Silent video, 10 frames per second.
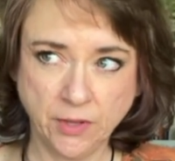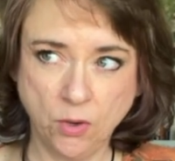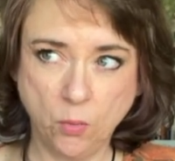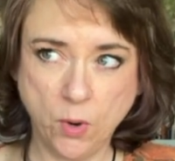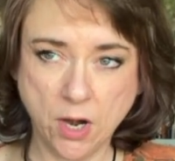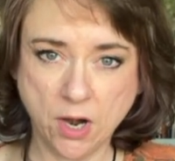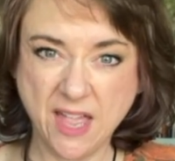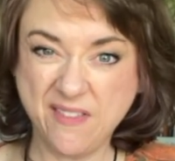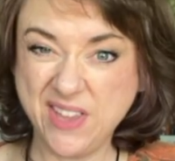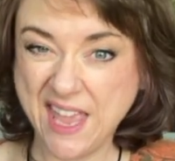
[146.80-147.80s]
where
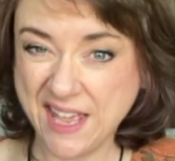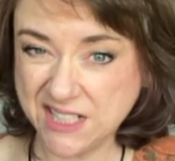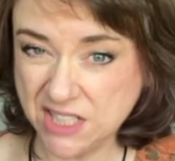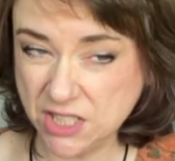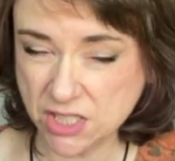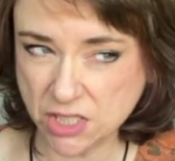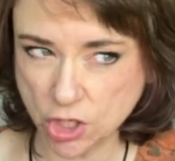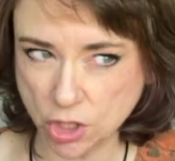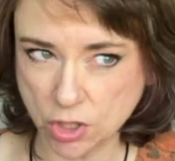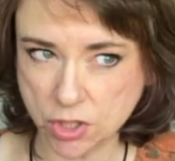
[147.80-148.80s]
heavy handedness
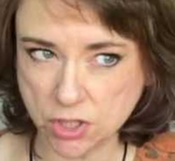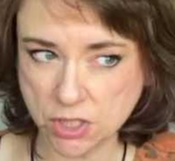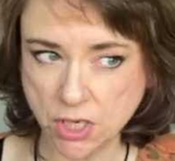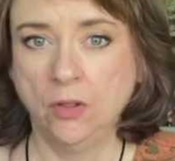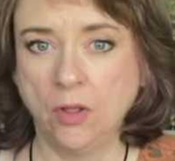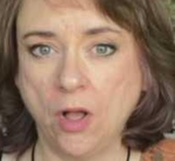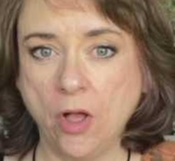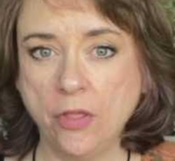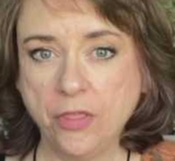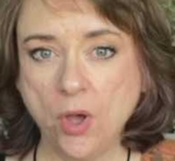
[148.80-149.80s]
occurs
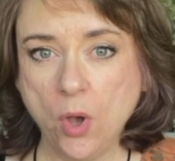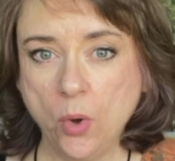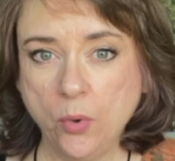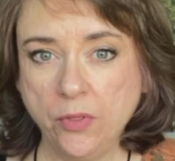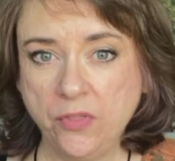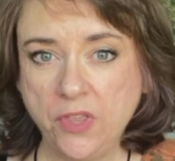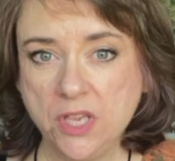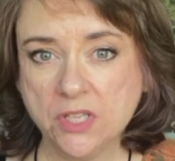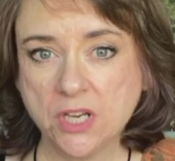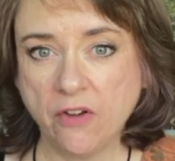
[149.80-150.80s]
although
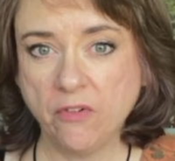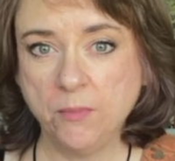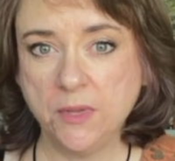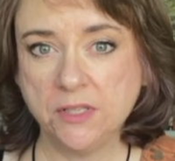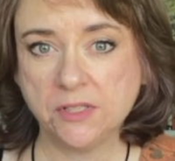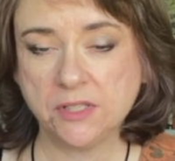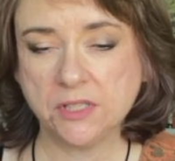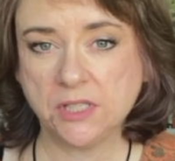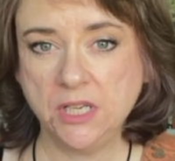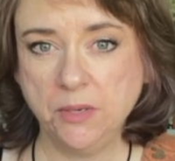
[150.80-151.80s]
these governments
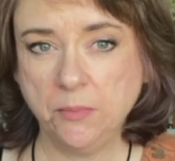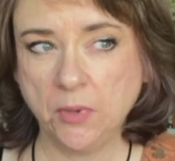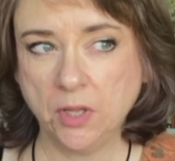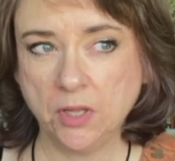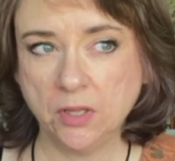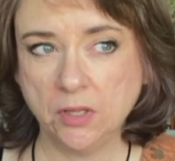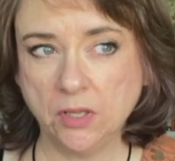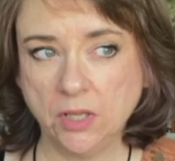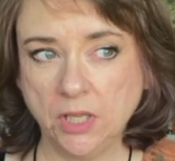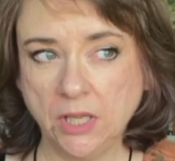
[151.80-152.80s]
seem
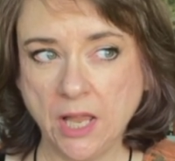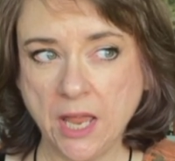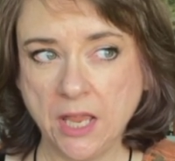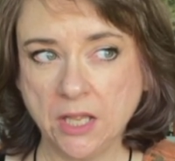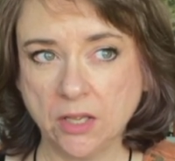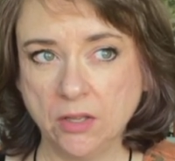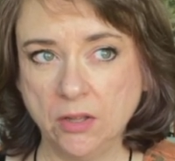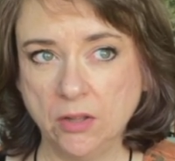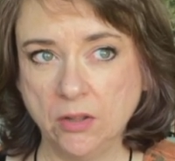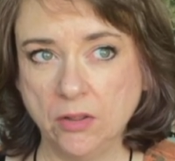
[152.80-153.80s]
like
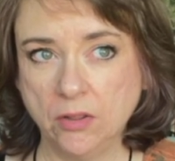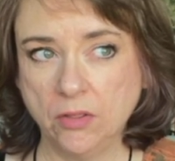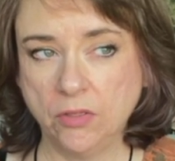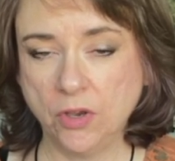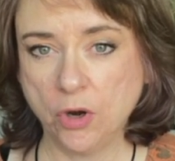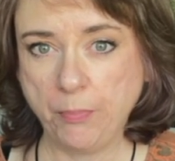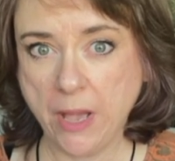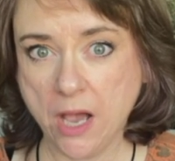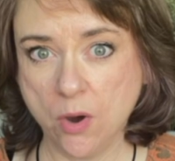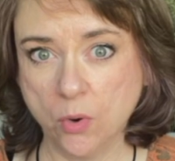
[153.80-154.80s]
their
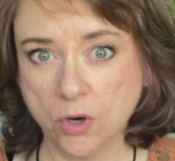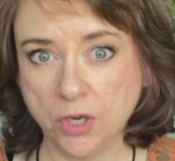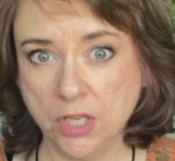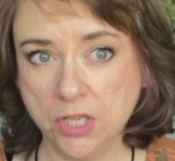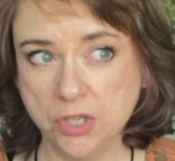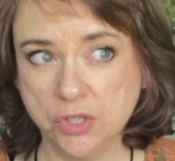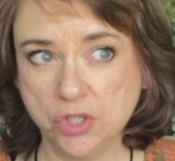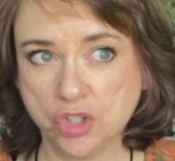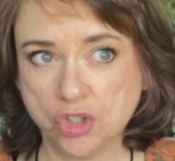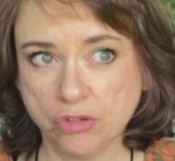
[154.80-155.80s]
power
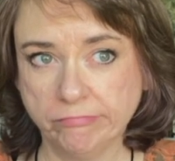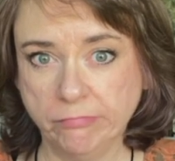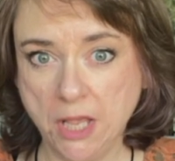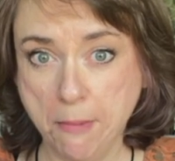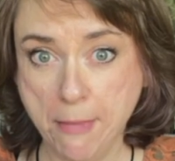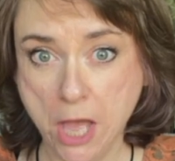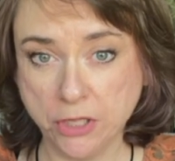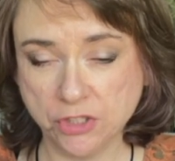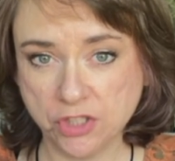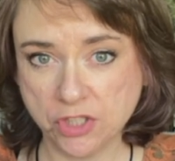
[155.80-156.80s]
is
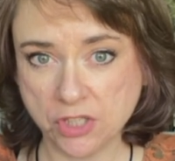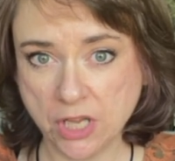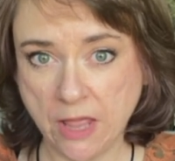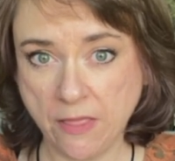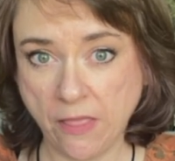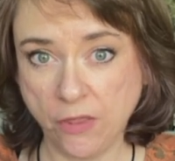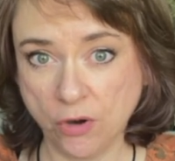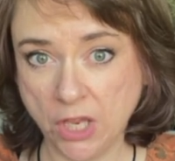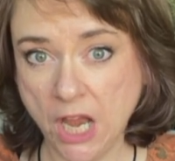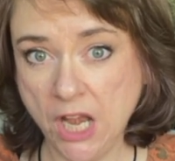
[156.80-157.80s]
immense and that they're
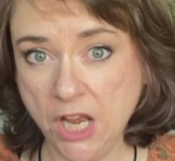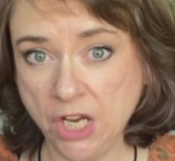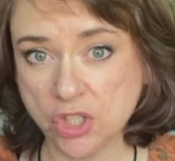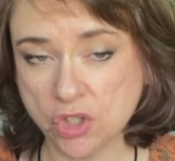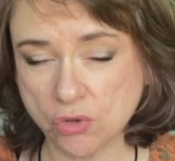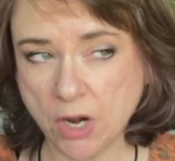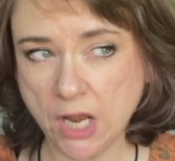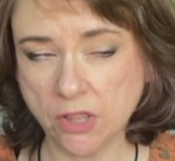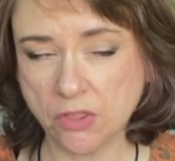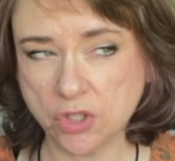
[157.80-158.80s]
gaining
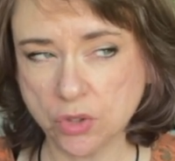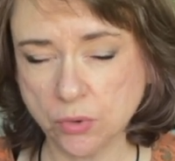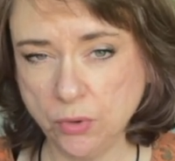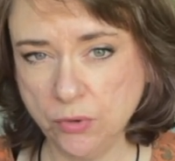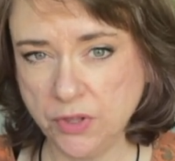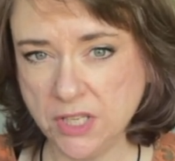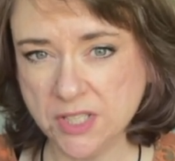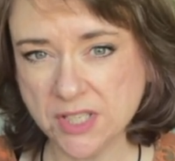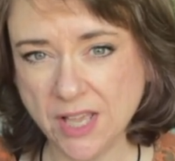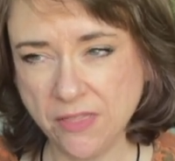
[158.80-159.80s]
strength, the truth
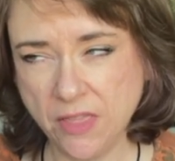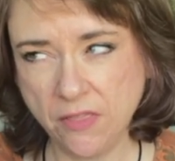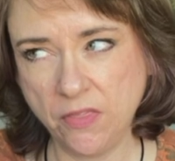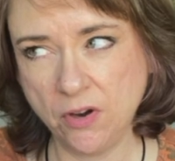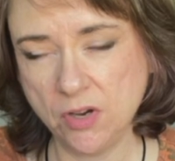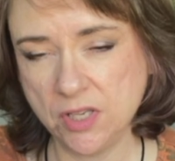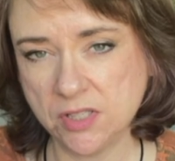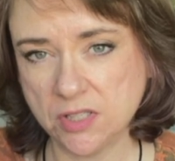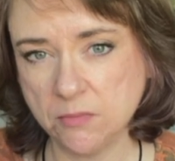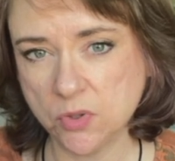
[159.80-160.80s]
is that there is
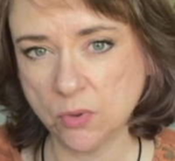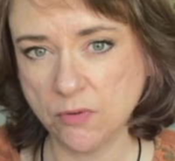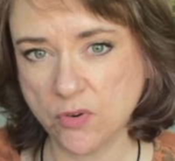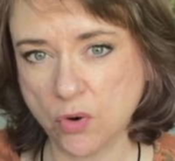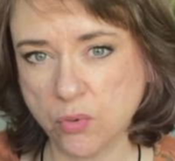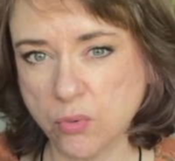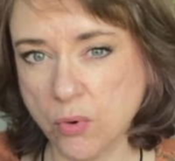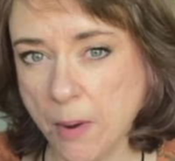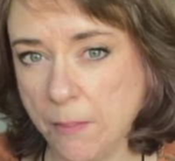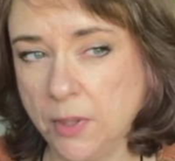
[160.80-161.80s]
some sort of
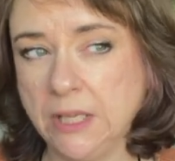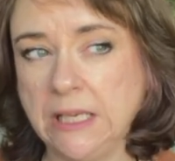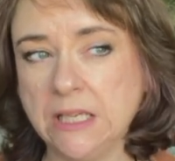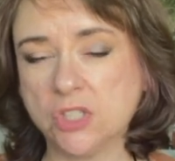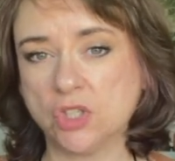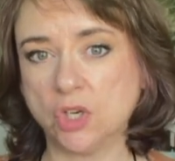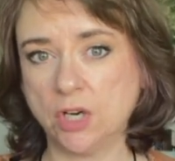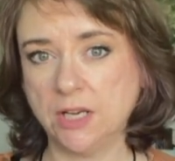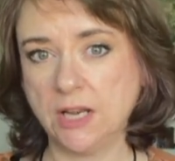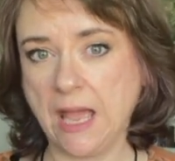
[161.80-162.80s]
crumbling
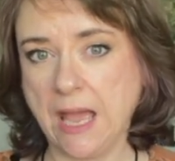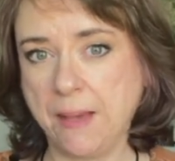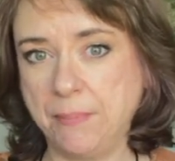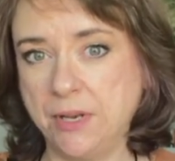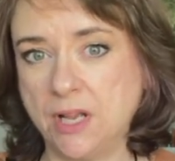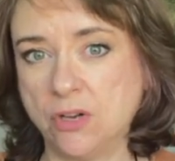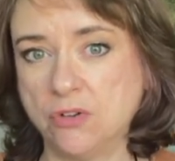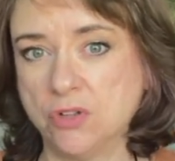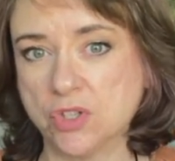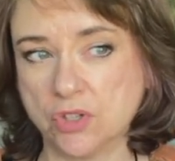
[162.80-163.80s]
starting to happen under
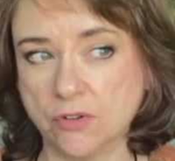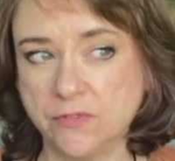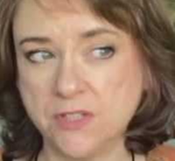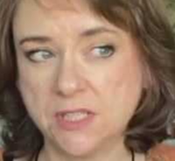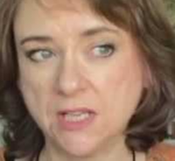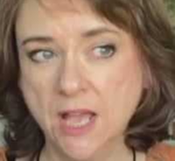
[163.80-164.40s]
the surface,